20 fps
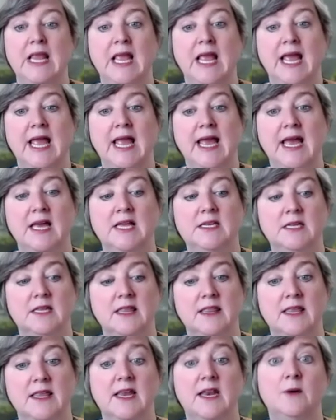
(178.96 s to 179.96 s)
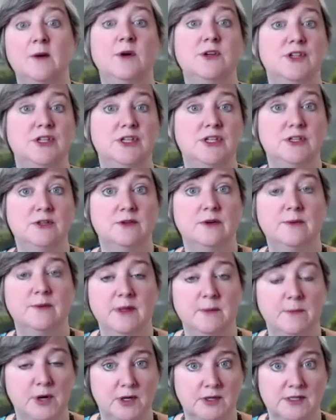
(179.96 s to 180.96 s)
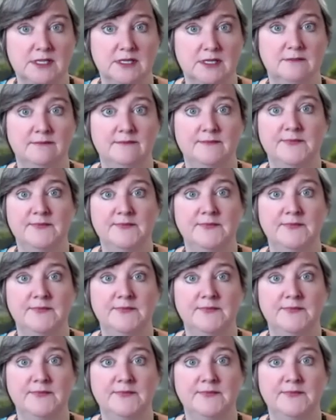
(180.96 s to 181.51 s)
And then I want you to do it with a person.